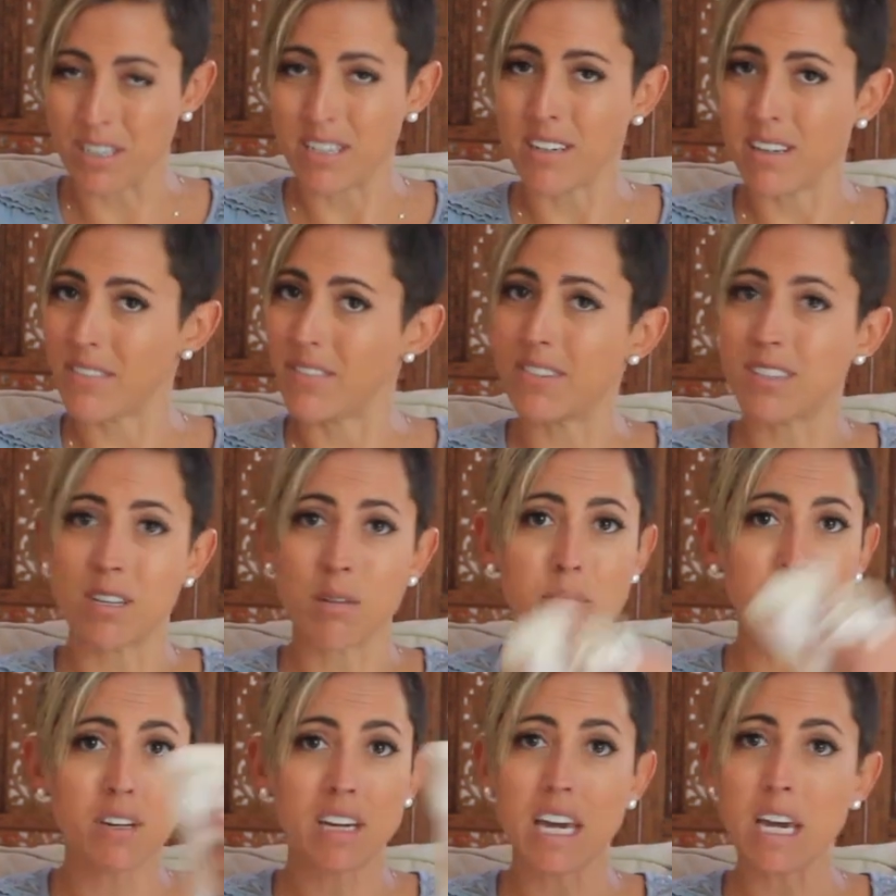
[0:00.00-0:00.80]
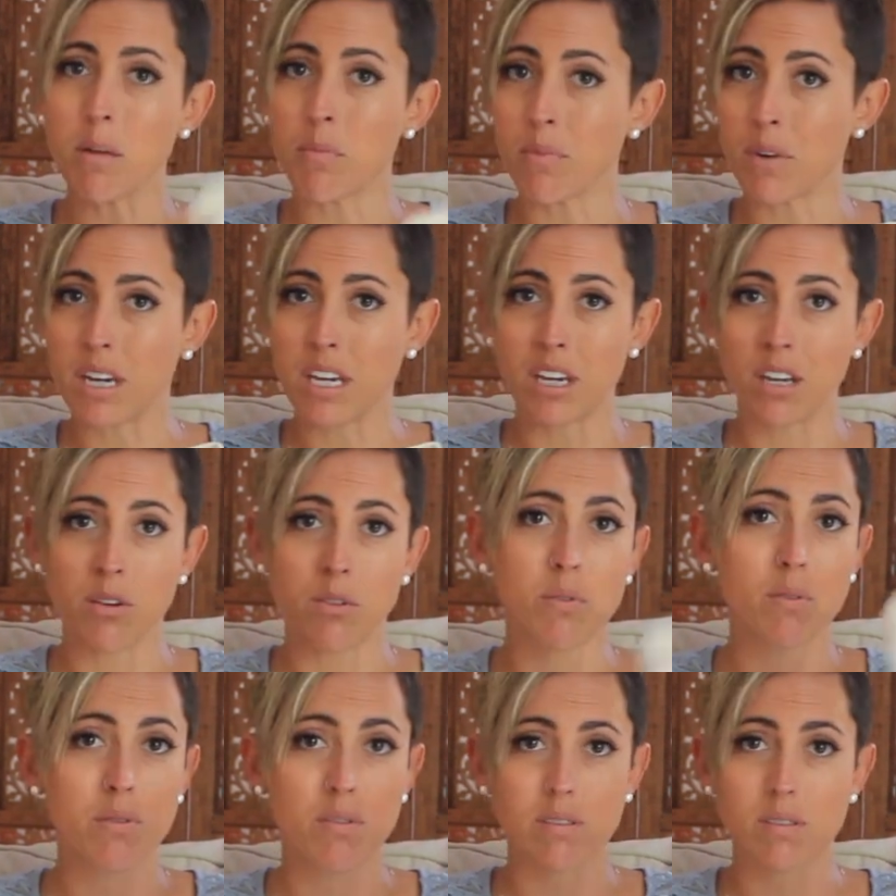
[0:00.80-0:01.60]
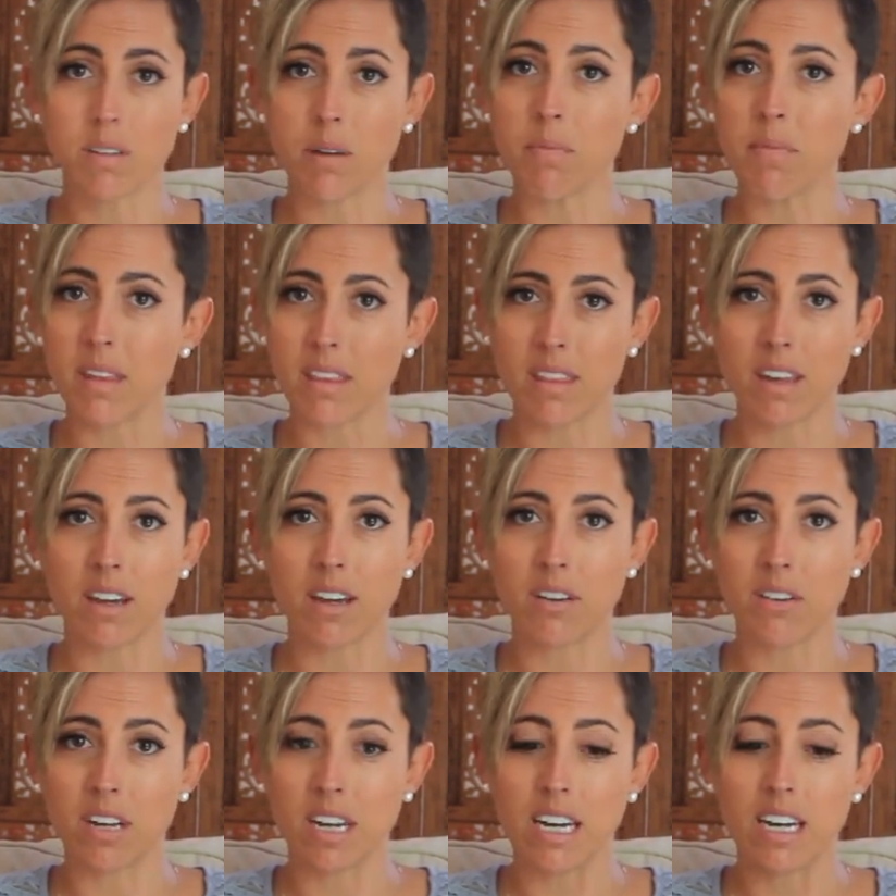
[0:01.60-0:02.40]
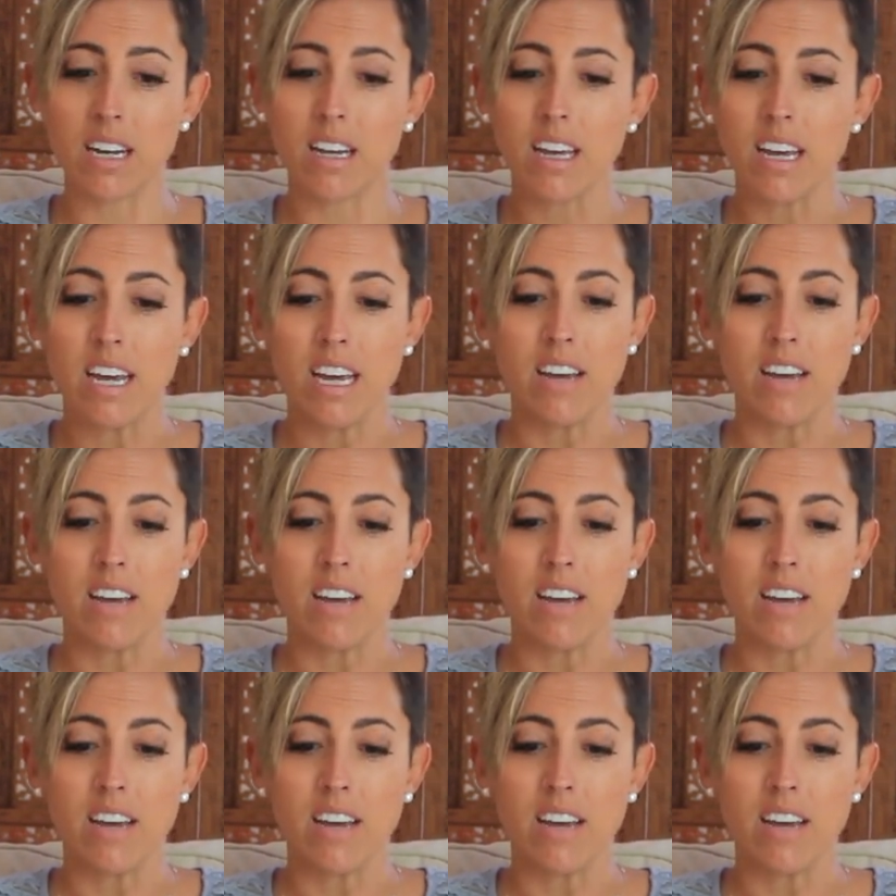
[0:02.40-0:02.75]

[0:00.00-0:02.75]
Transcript: If someone can't bring you something that you need,